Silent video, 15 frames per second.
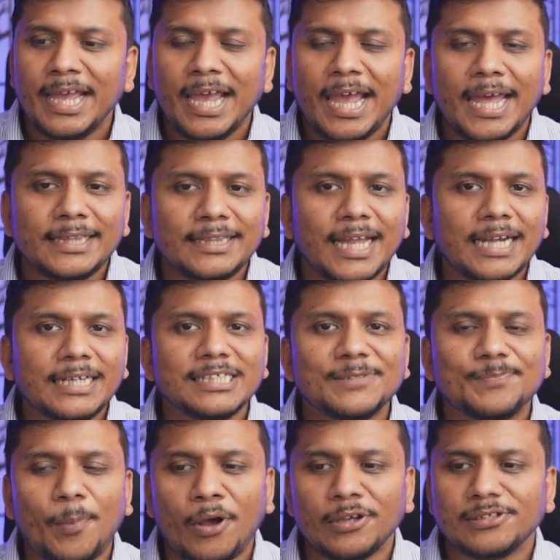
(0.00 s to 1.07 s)
and that is
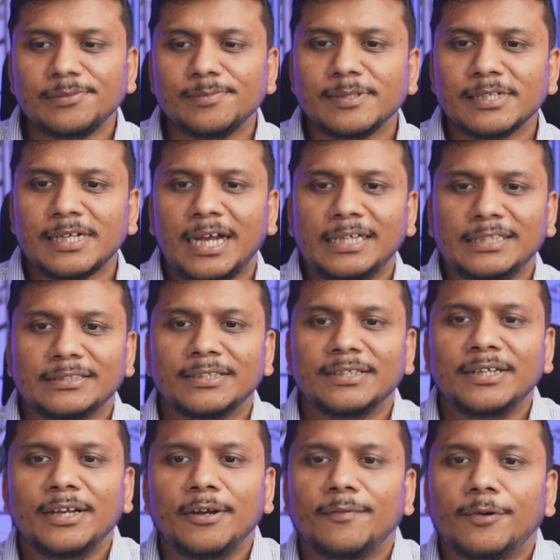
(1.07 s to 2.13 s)
possible guys
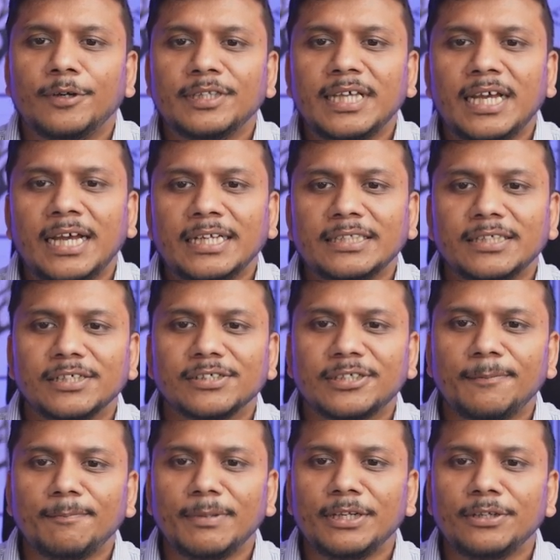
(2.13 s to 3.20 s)
for that,
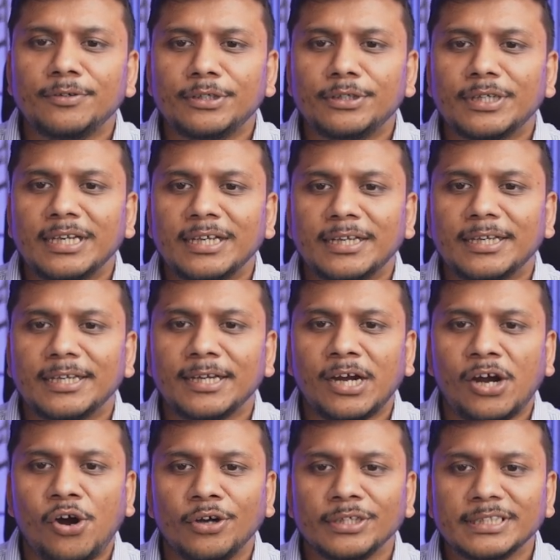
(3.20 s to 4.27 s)
simply need to click
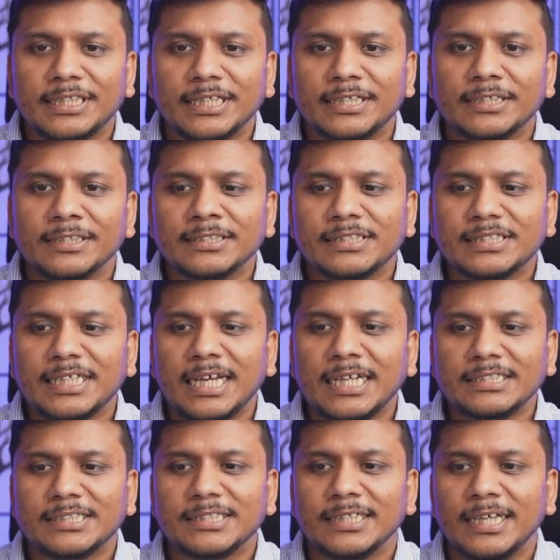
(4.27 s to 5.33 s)
here on thicken
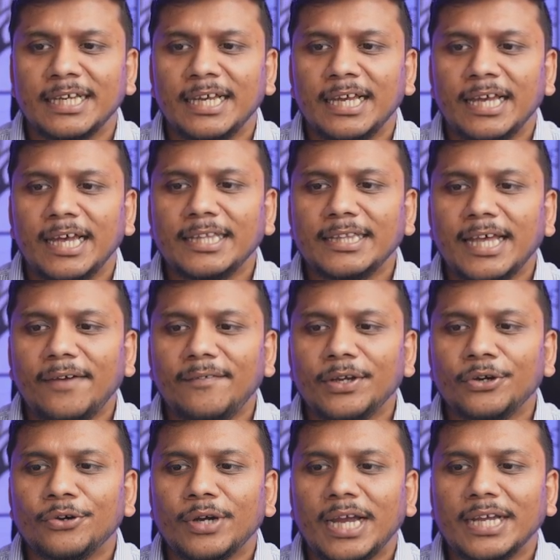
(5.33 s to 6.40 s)
sketch. And there we
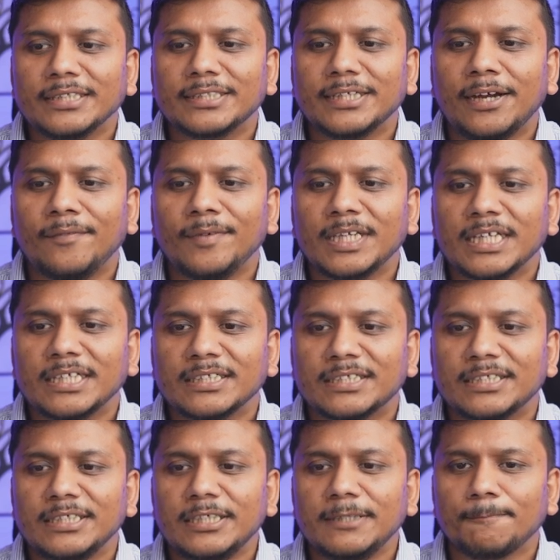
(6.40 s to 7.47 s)
go guys, here we can
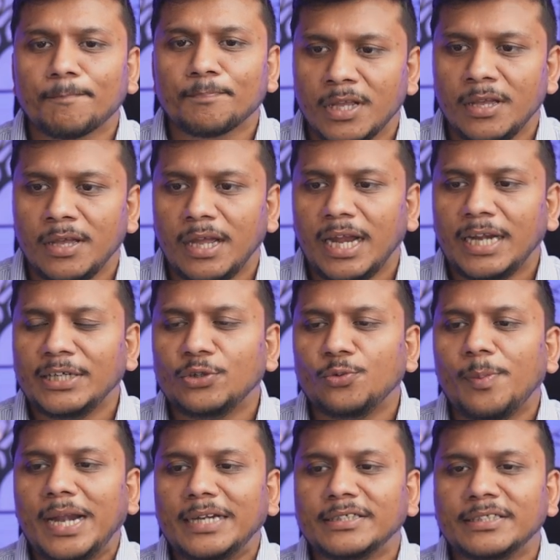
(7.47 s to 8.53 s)
see. And to
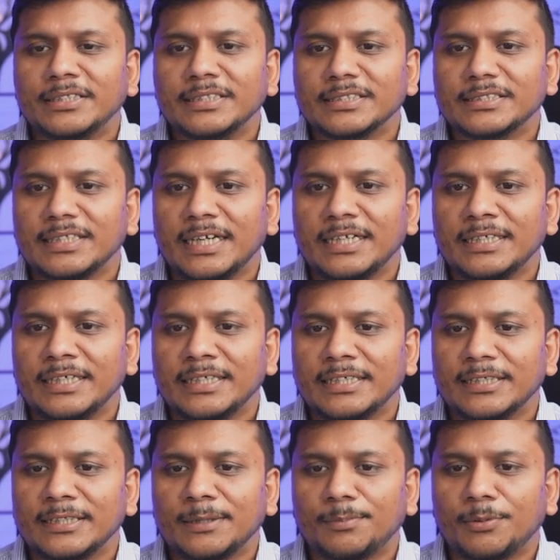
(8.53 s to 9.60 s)
better understand it
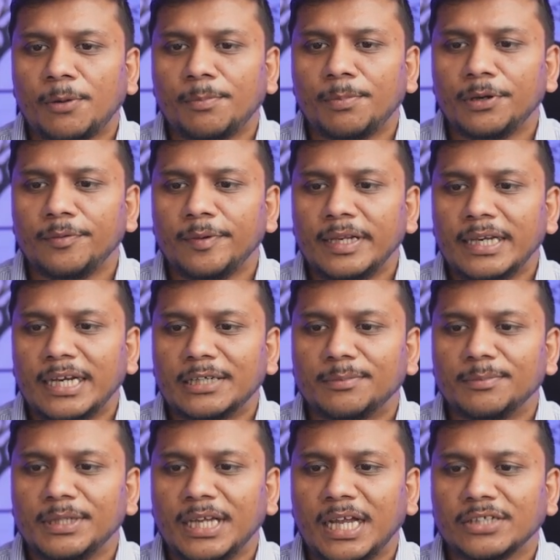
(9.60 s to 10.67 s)
in a proper way, let
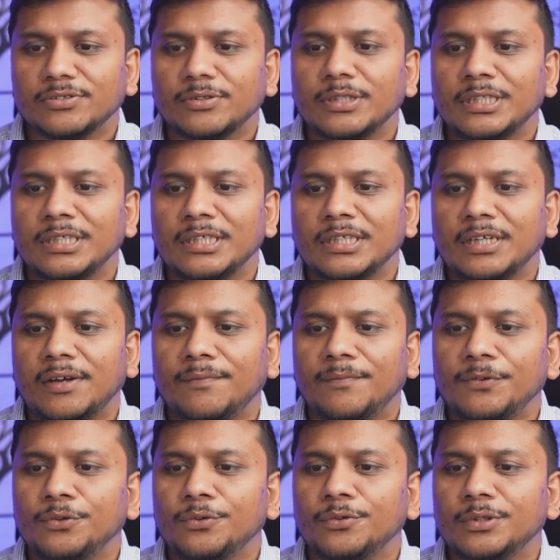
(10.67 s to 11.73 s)
me actually uh,
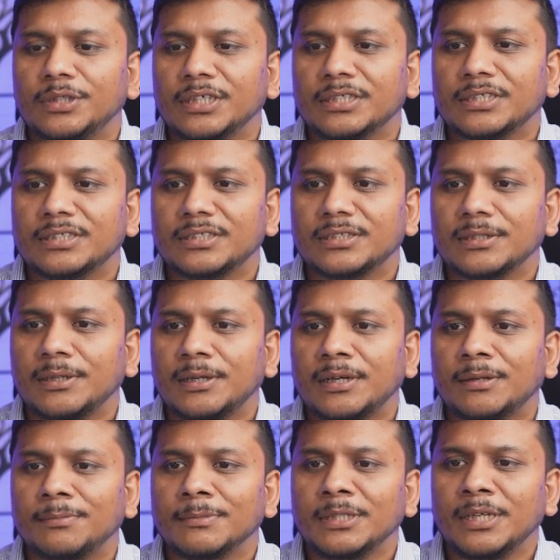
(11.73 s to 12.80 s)
view this
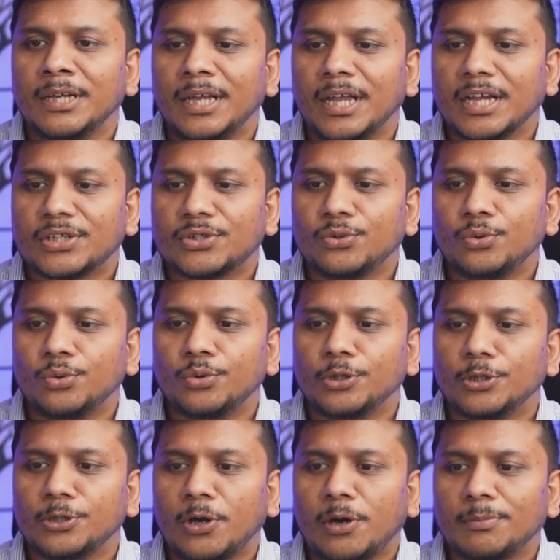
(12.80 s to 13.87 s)
uh,
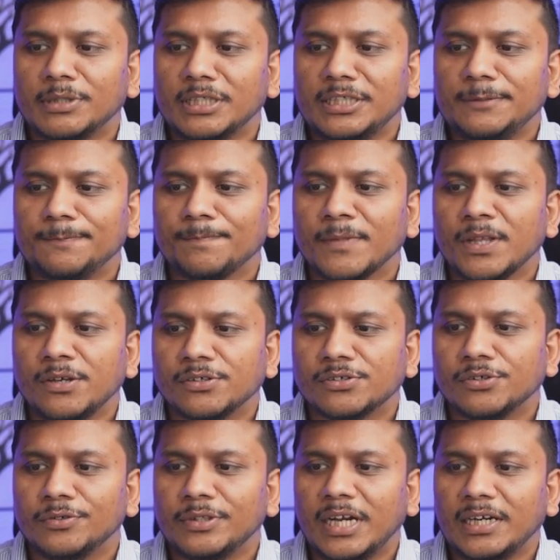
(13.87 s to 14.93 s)
extrude normally
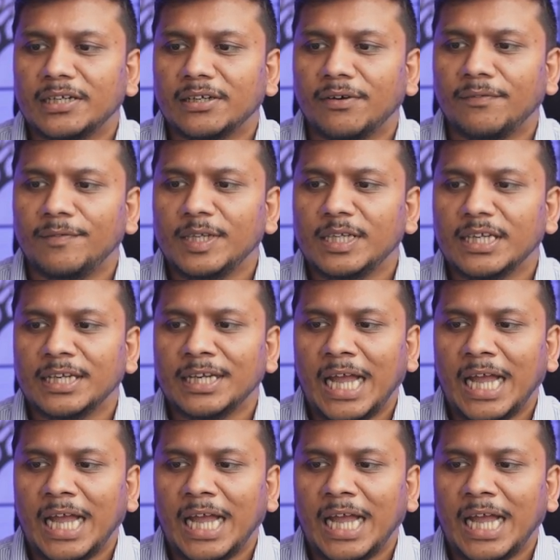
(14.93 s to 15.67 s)
so that uh, we can